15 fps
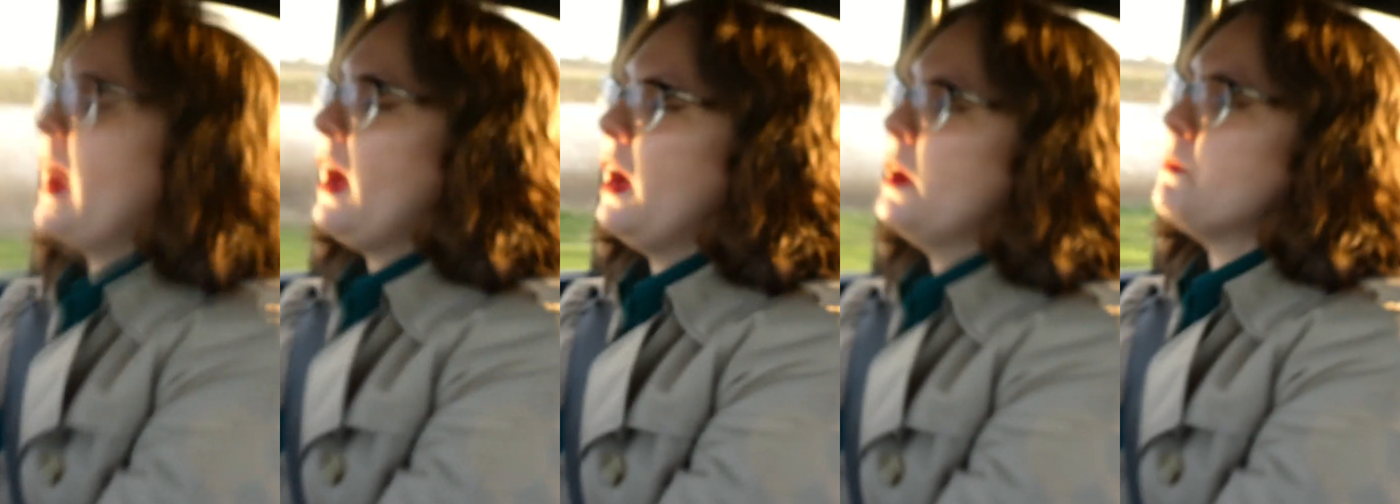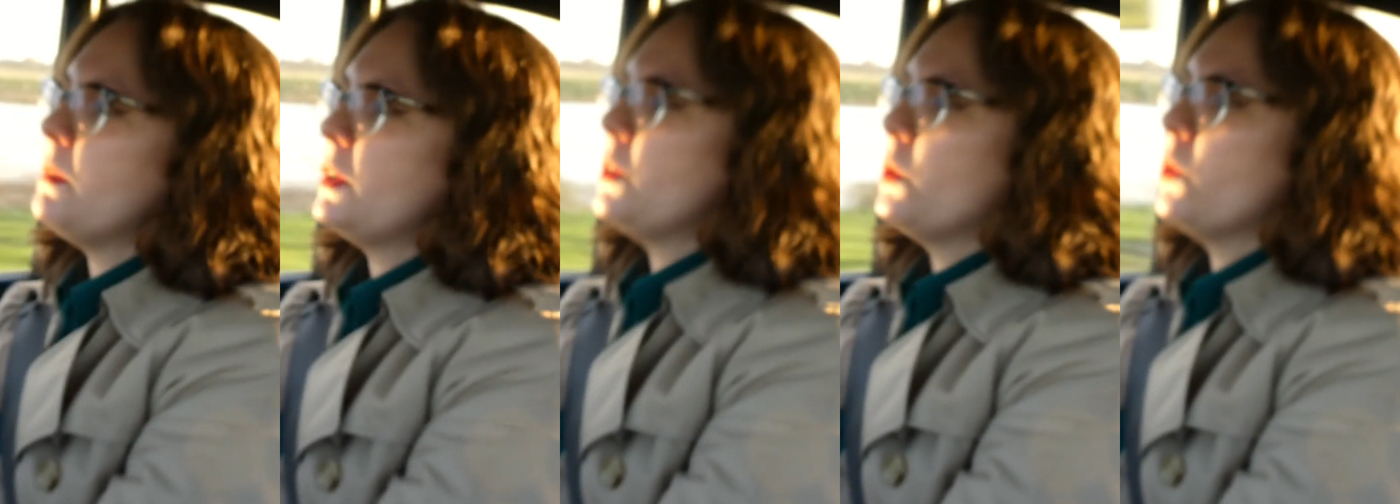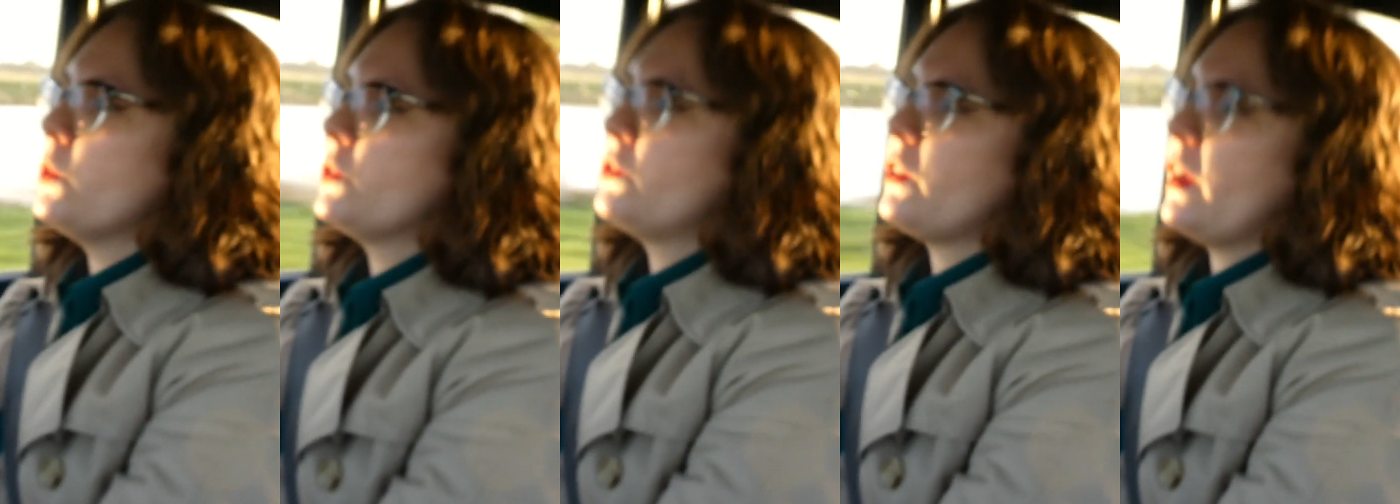and
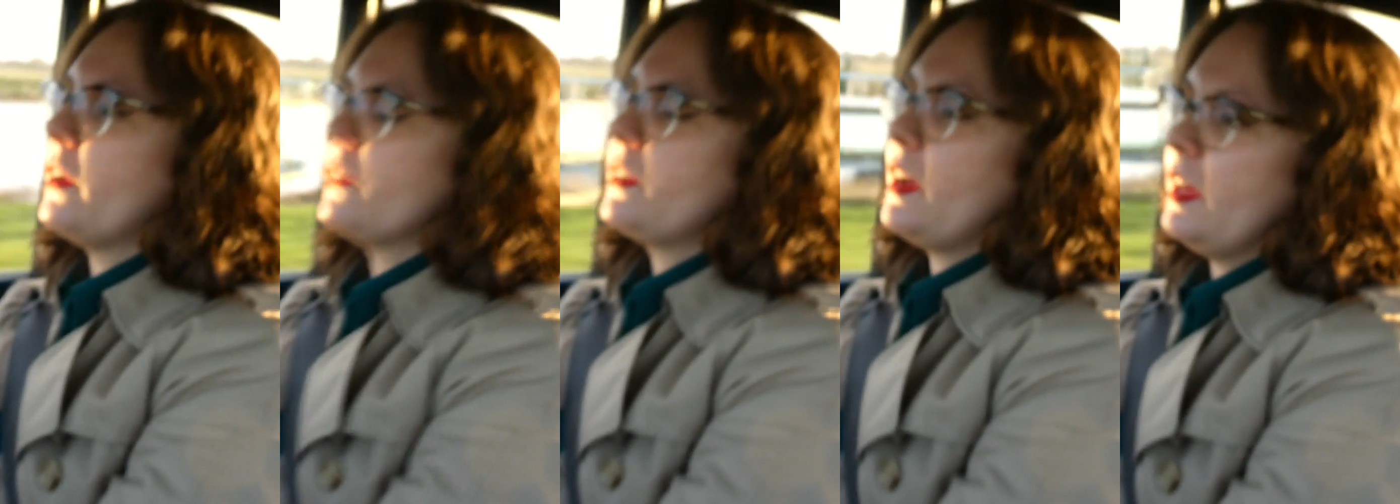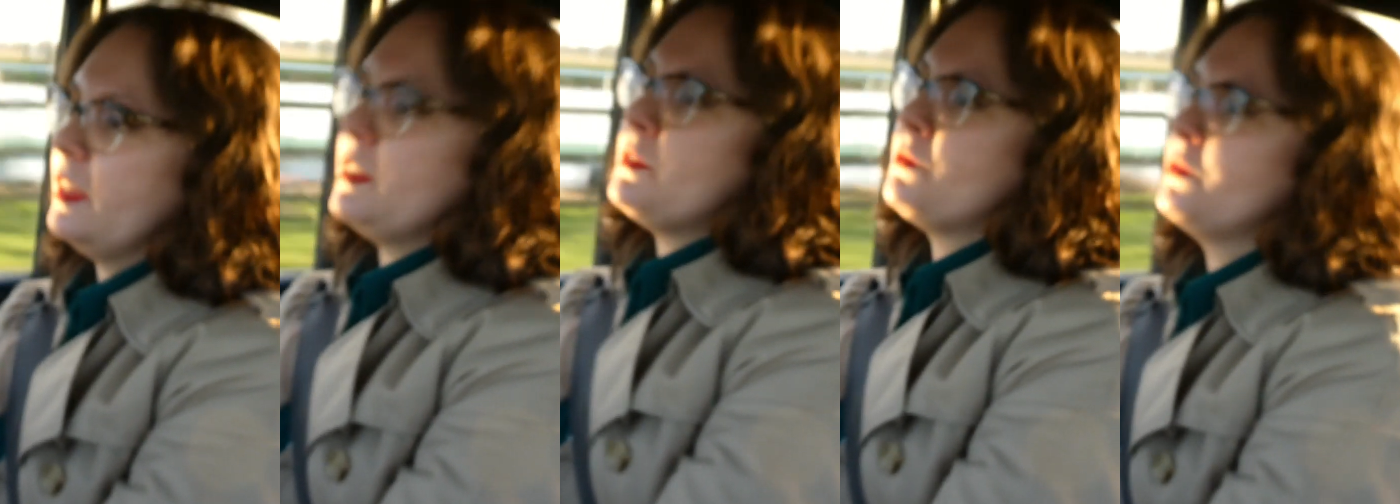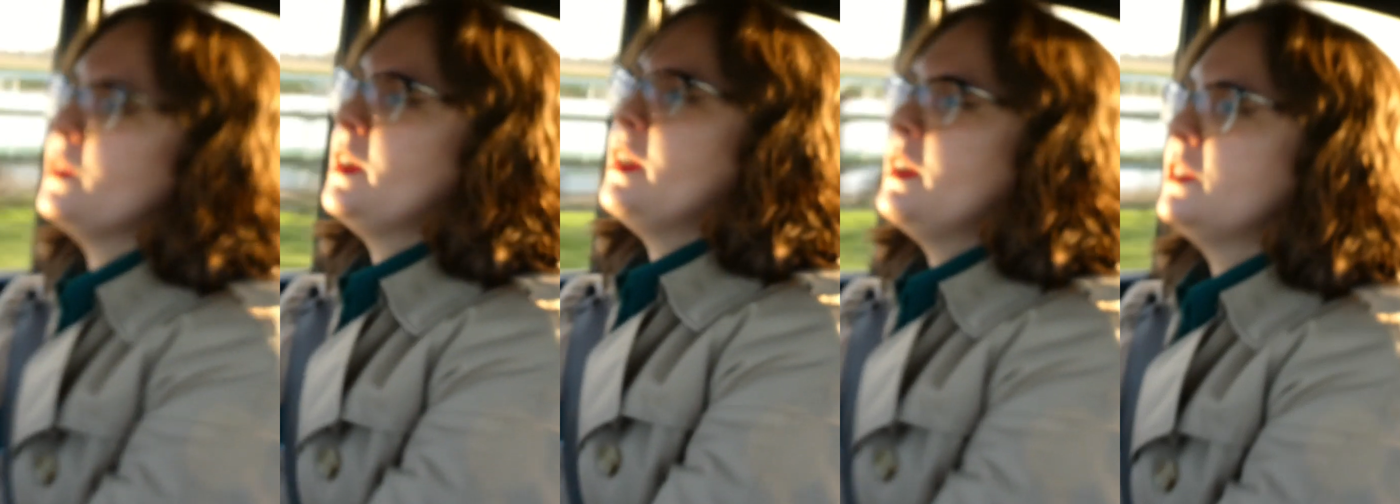also kind of
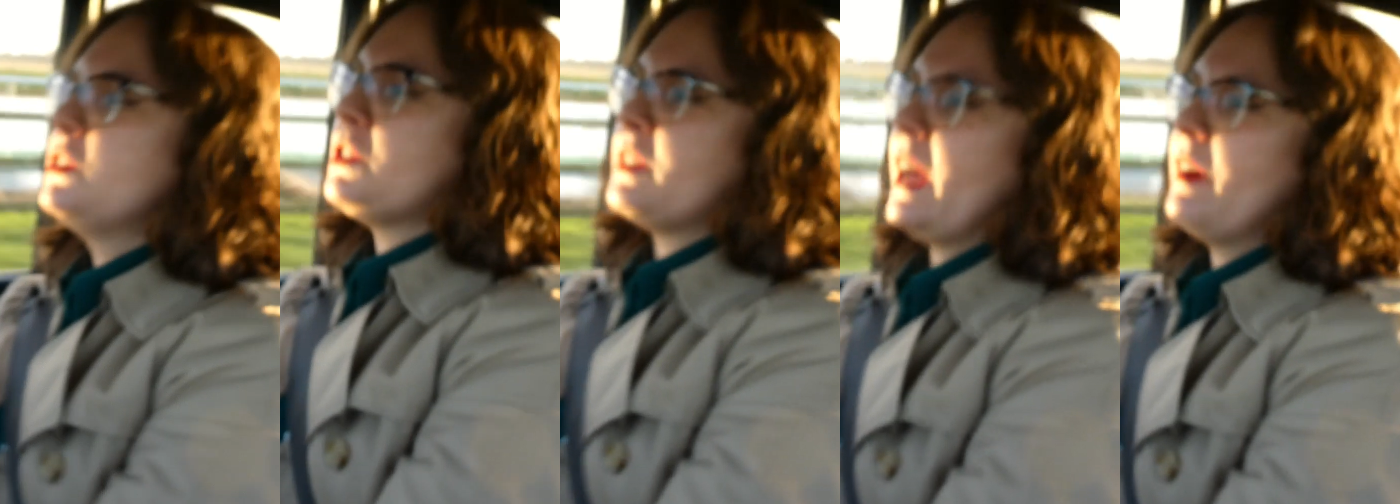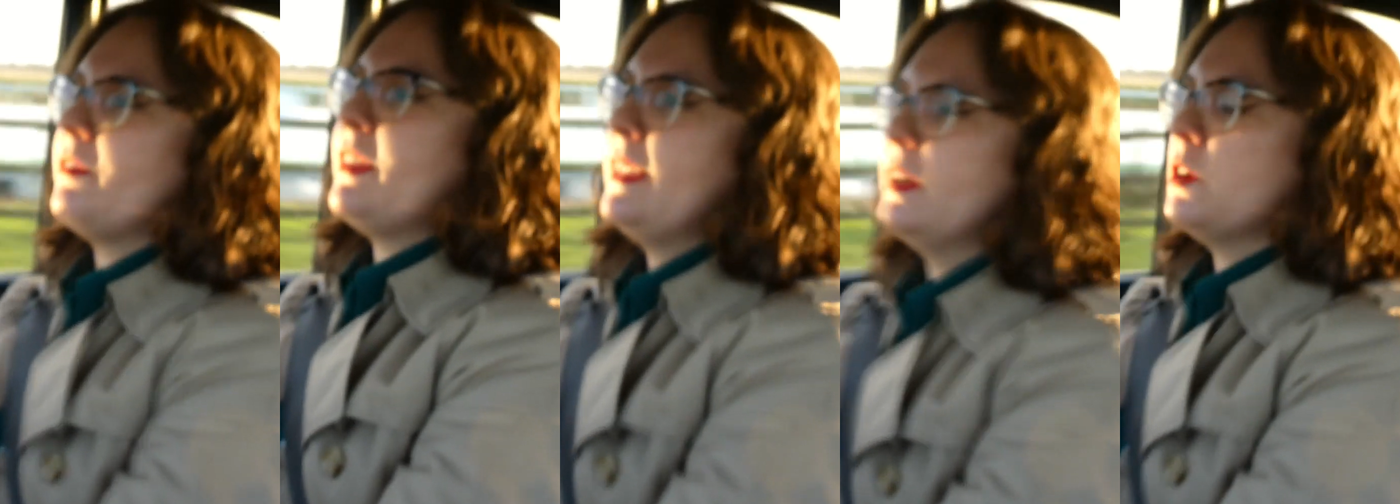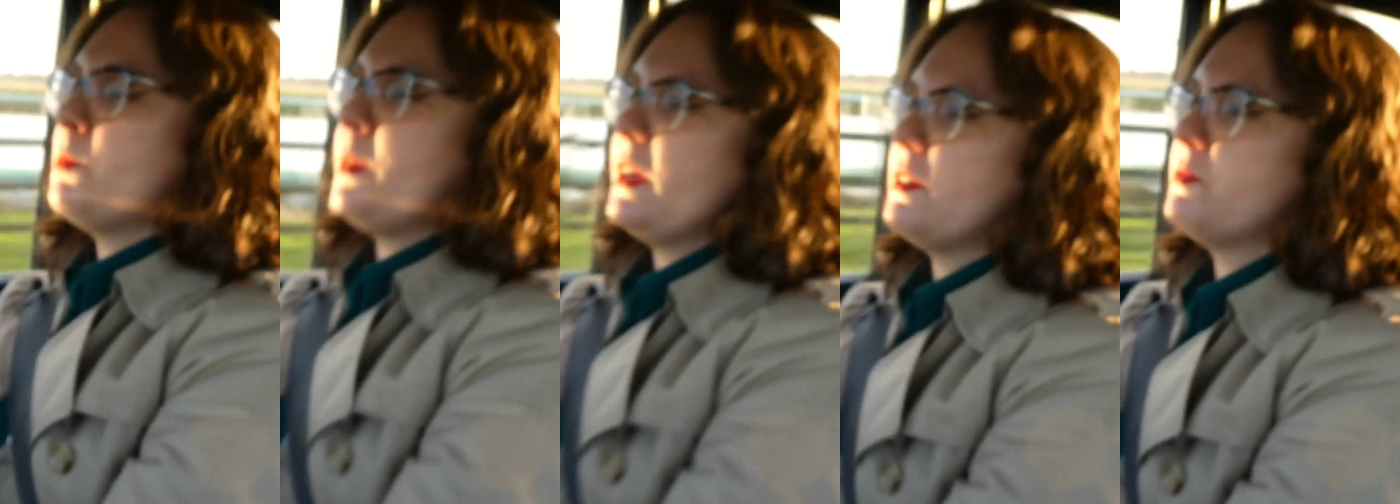just have a
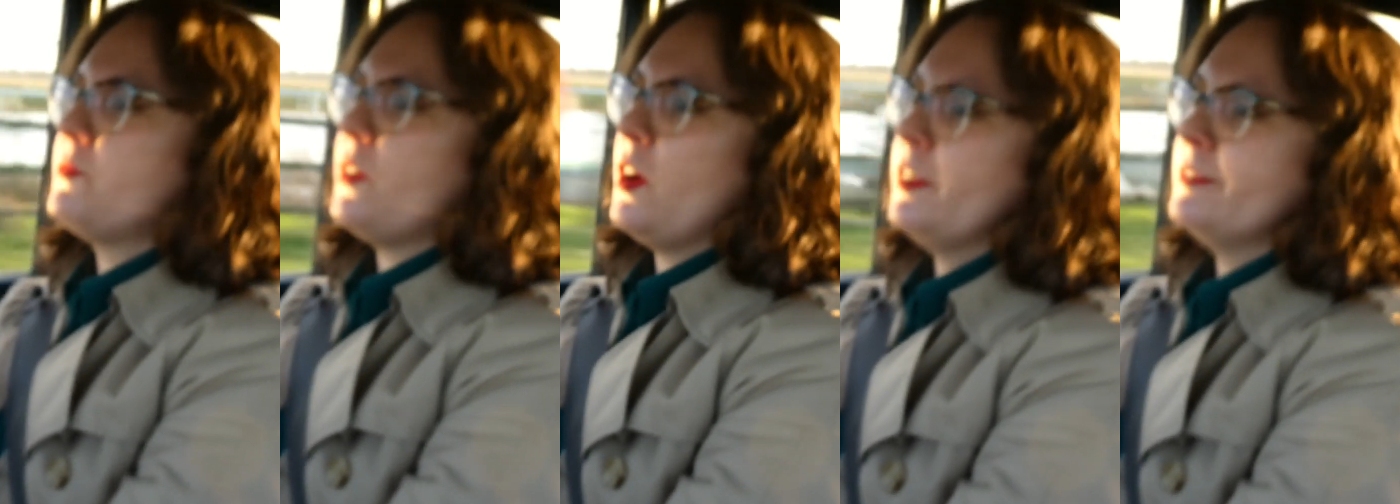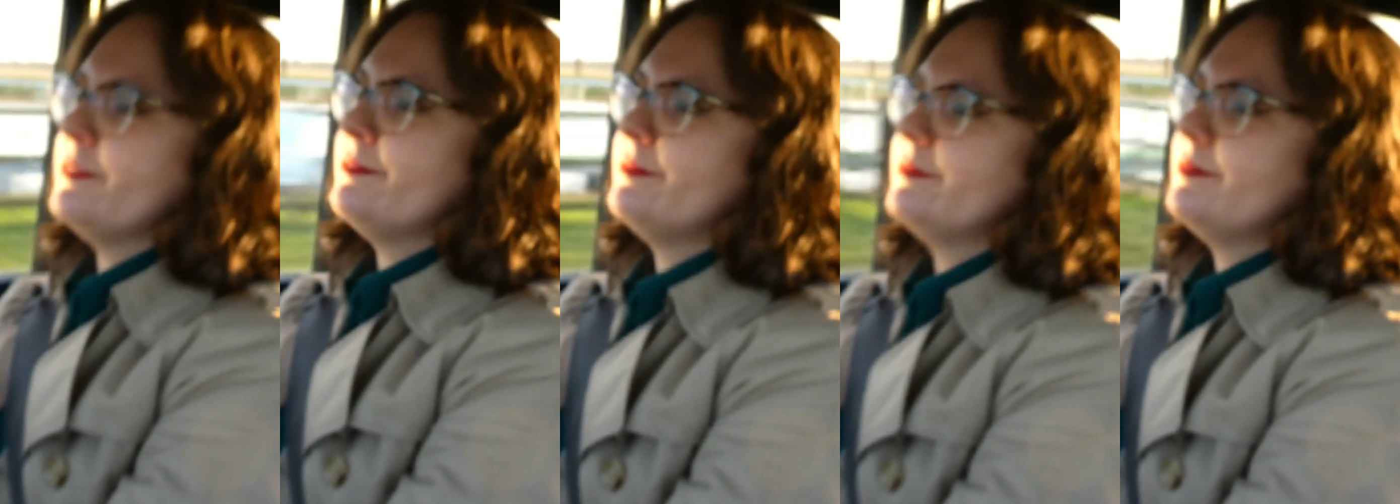little bit of fun